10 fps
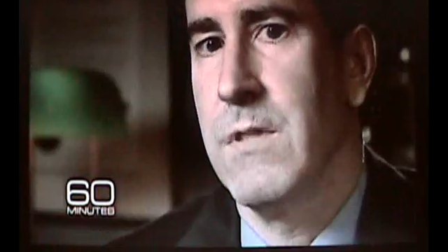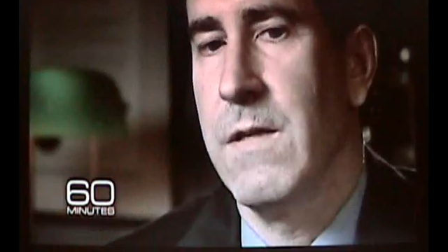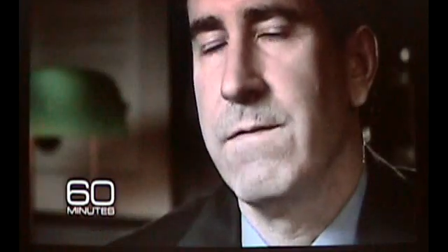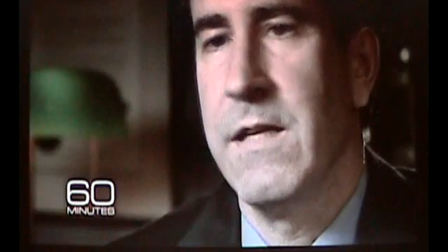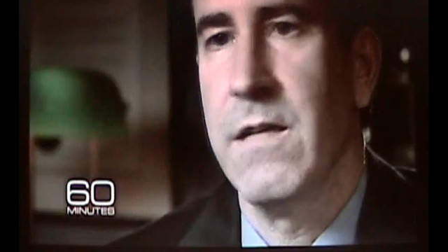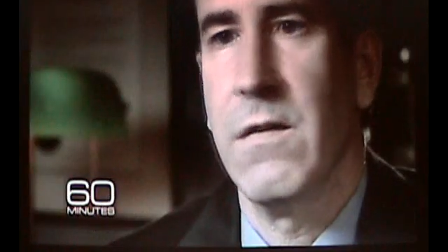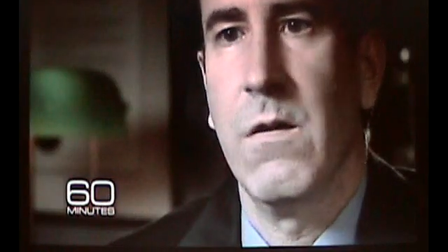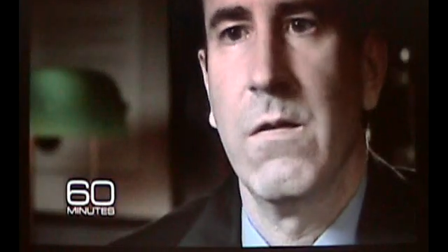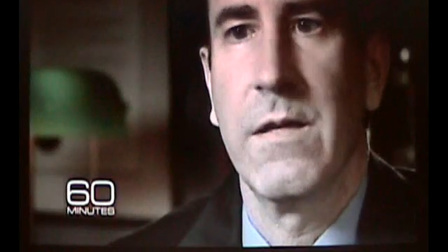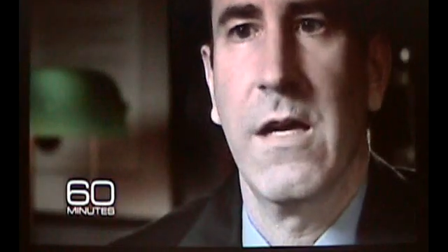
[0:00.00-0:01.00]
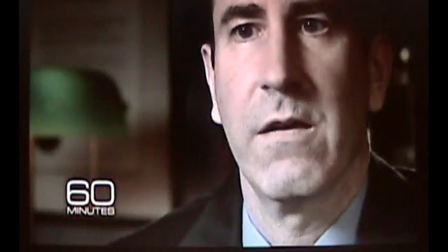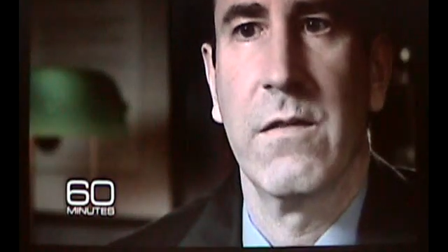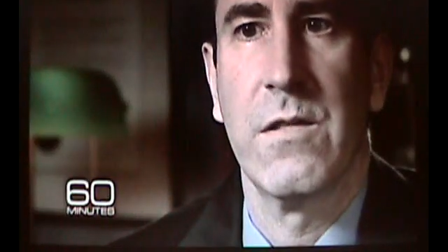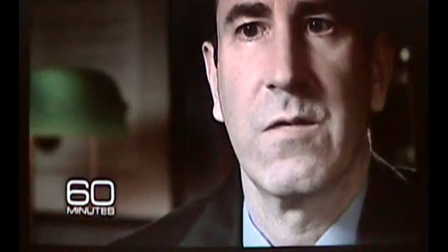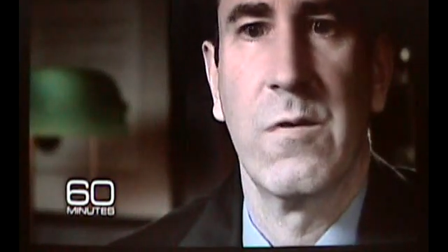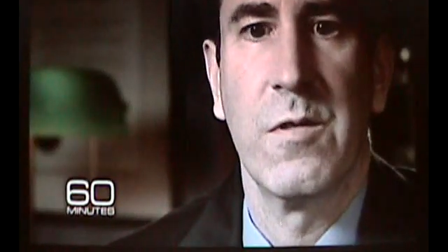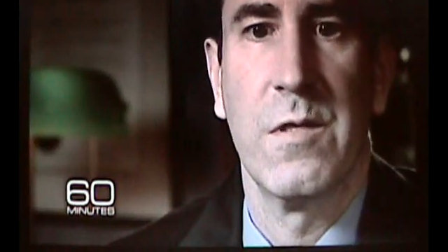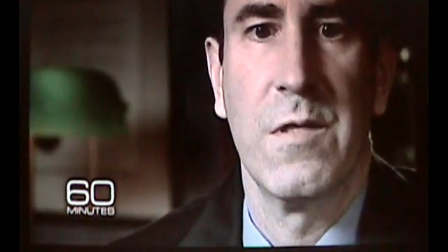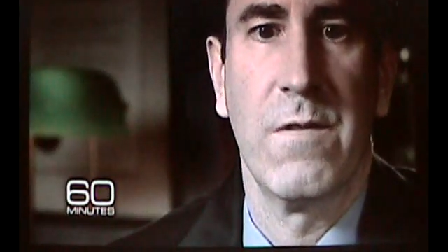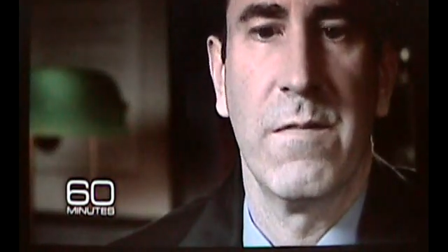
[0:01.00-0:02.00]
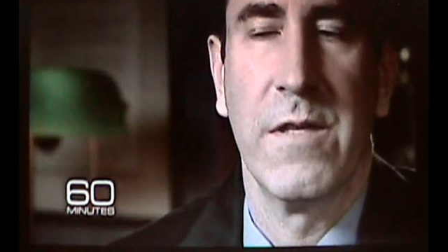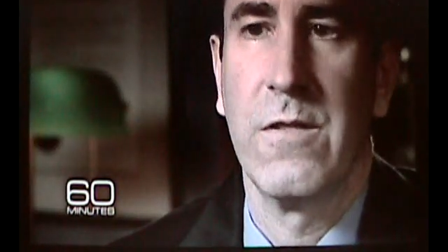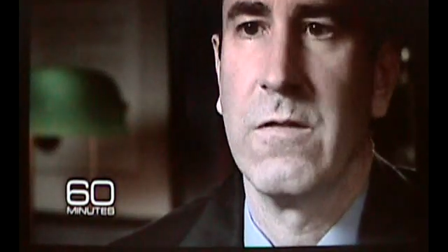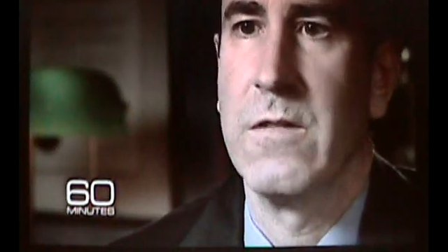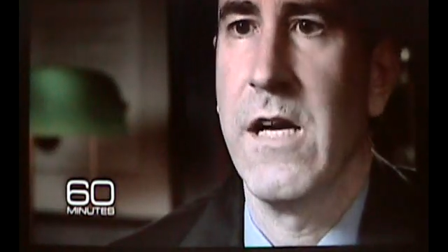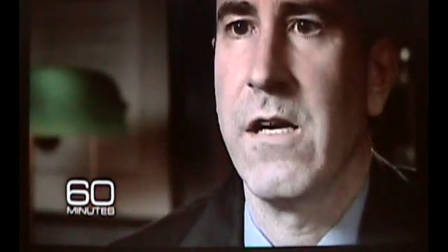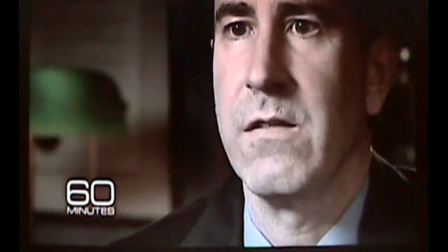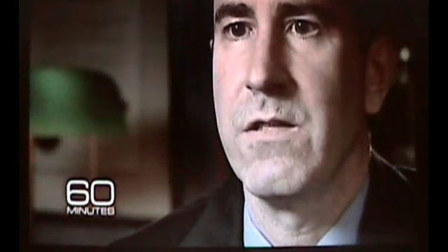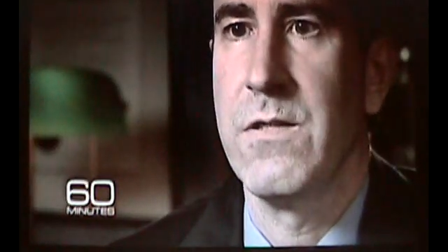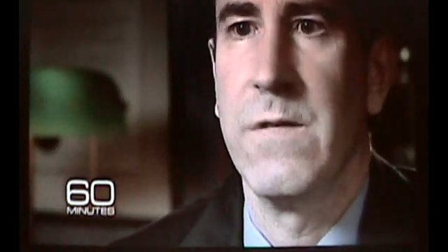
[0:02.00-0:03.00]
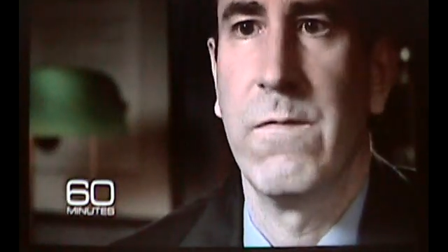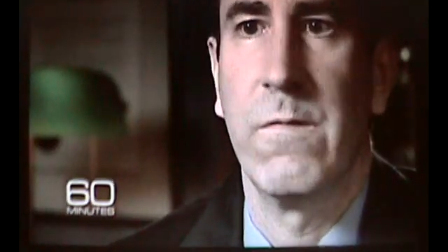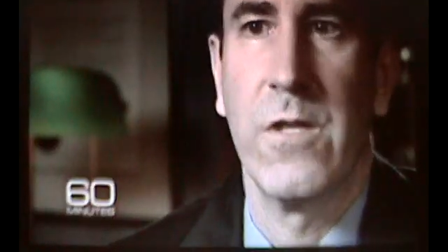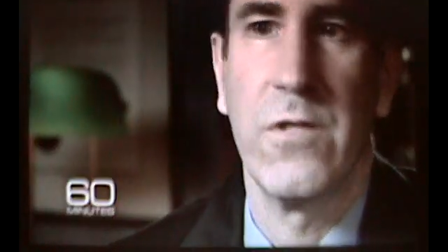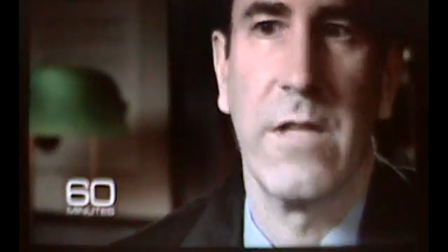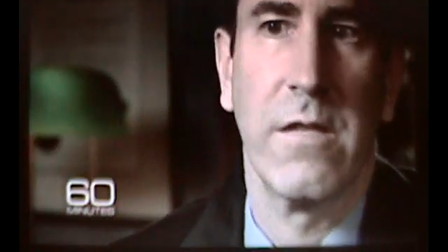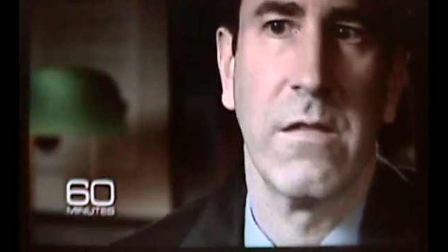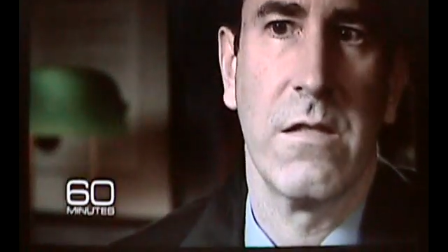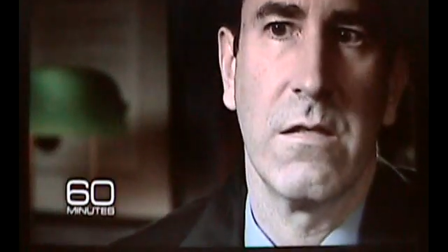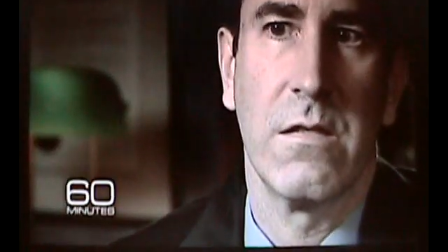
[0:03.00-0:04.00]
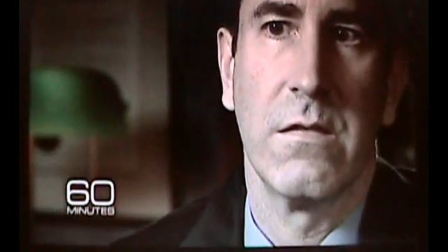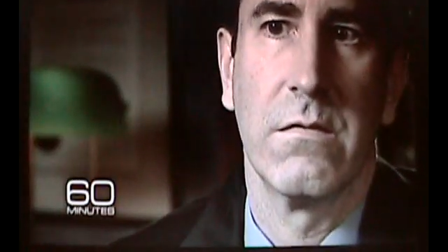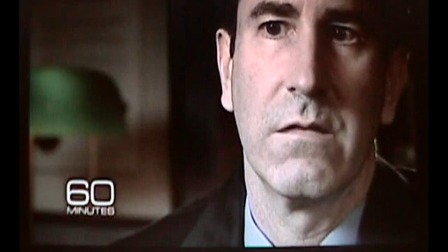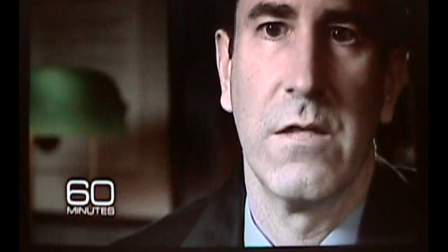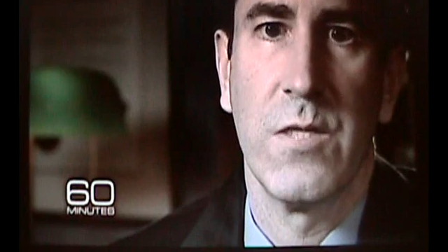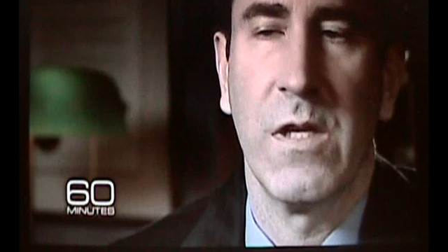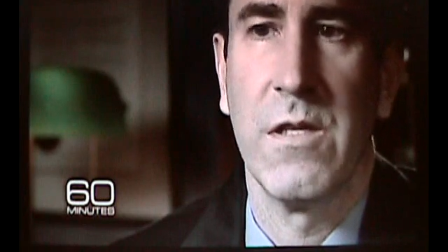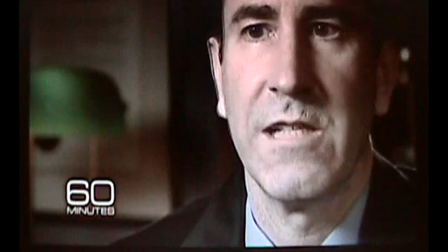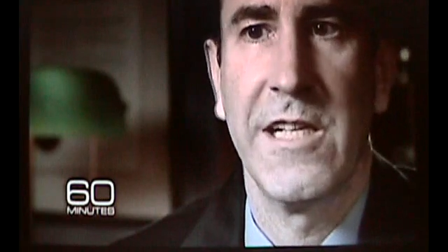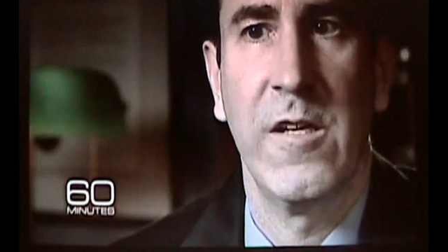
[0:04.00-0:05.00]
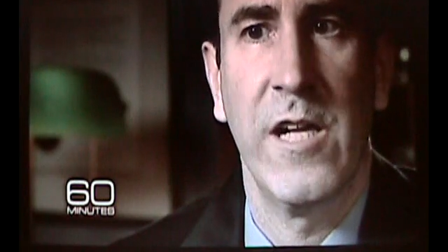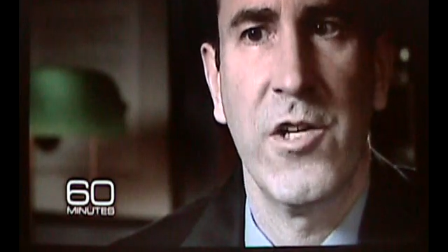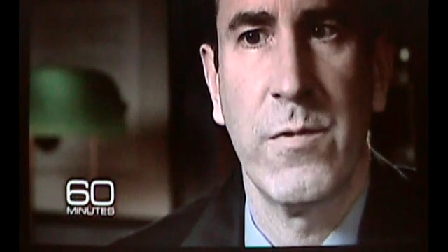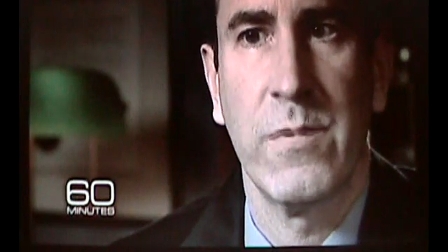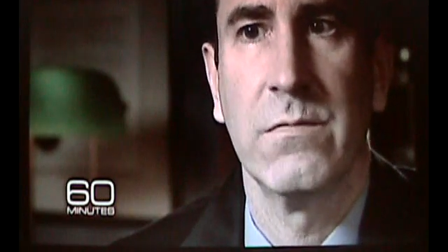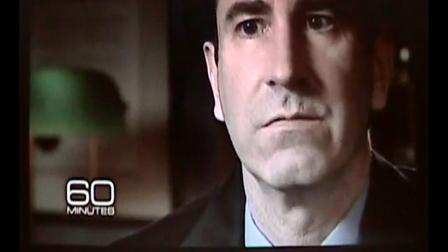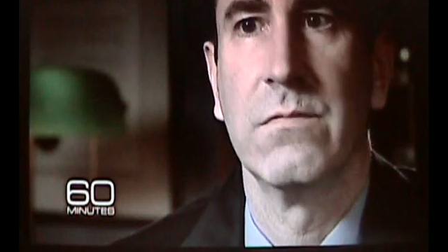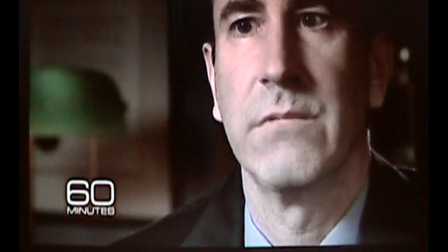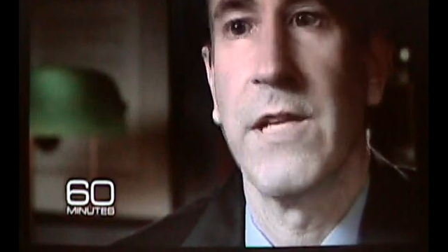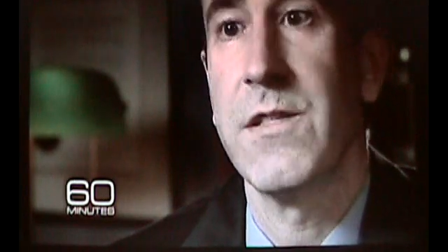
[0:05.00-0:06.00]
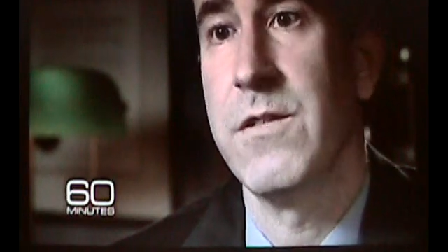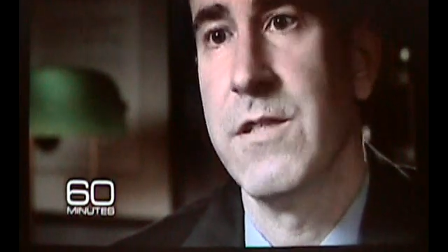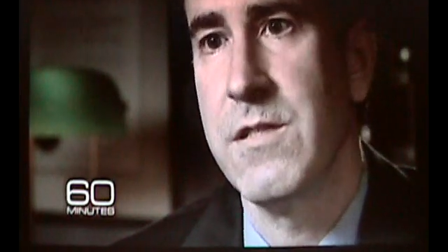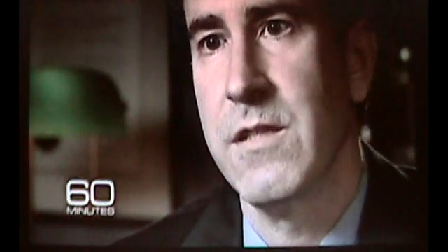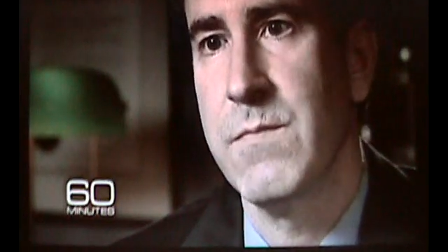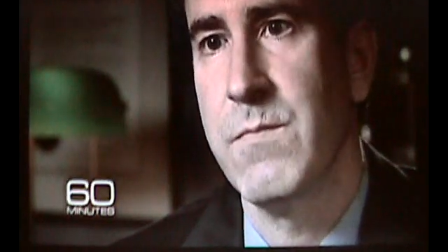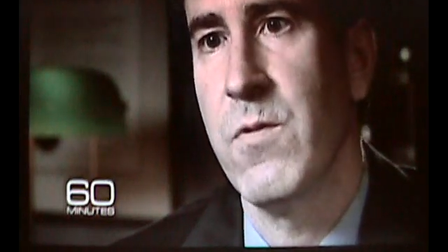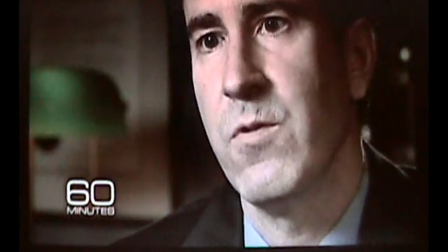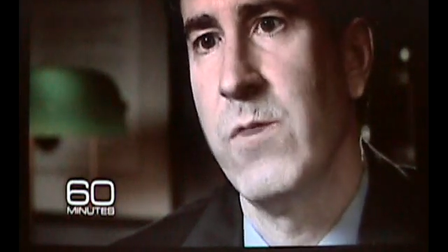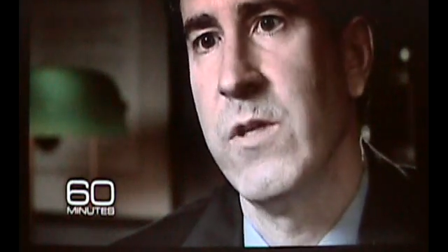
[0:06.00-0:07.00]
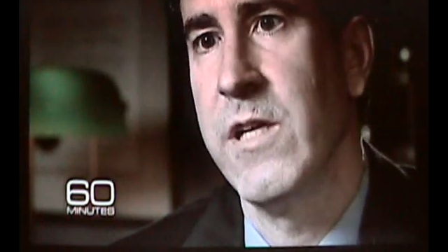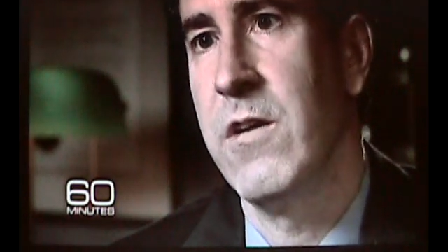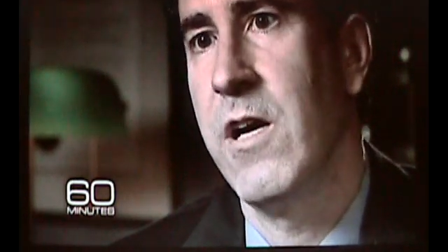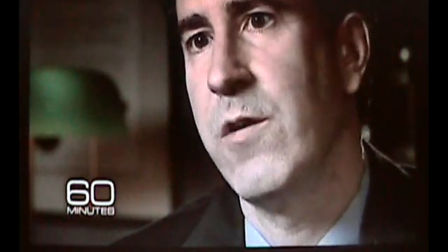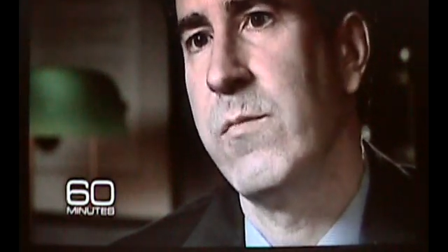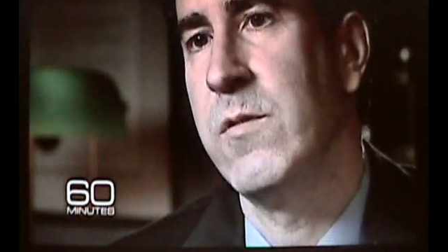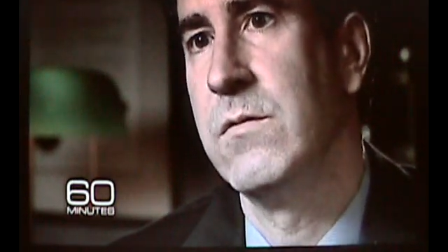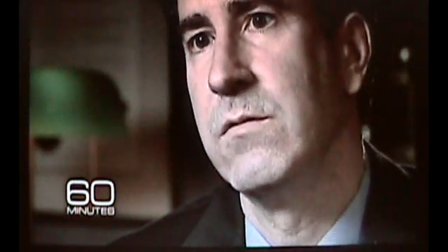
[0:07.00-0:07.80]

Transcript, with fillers: I've taken all the calculus courses from integral calculus to differential calculus, as well as linear algebra, and statistics, both normal and non-normal.